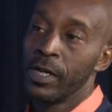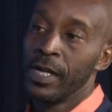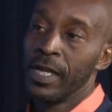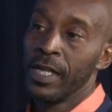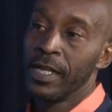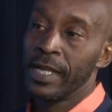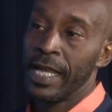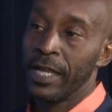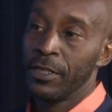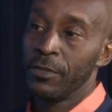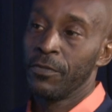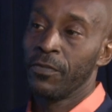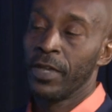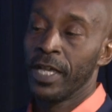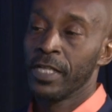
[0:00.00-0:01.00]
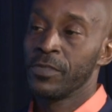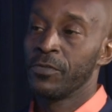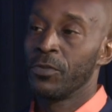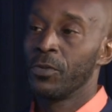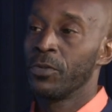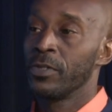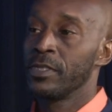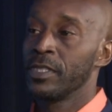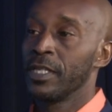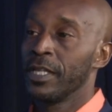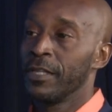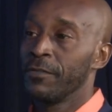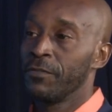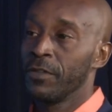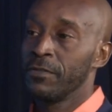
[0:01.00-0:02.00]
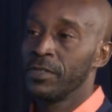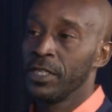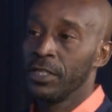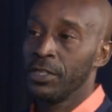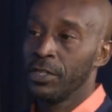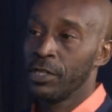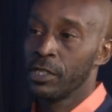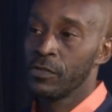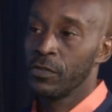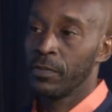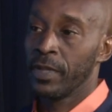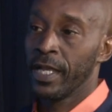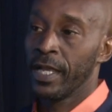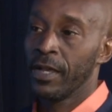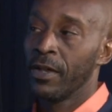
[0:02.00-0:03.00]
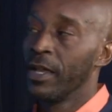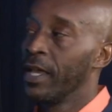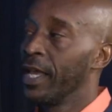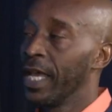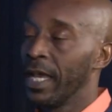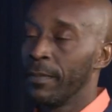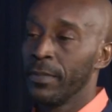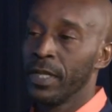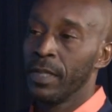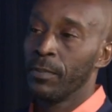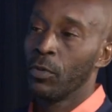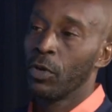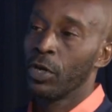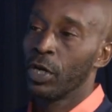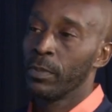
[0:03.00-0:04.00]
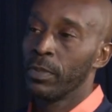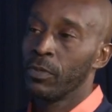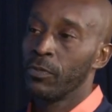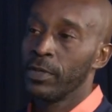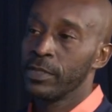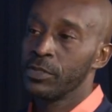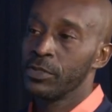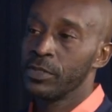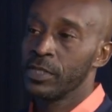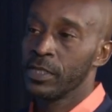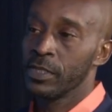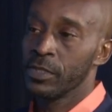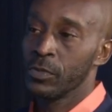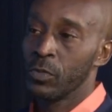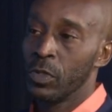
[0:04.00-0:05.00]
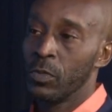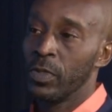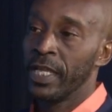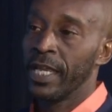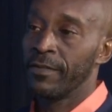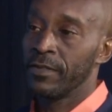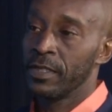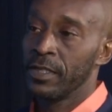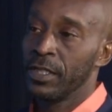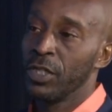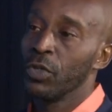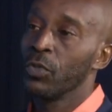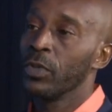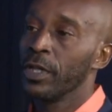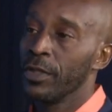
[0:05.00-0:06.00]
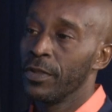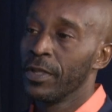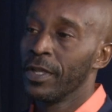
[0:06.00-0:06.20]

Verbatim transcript: Yeah. Now, you fast forward 10, 15 years from now, how many more Herbert Richardsons will we have to deal with?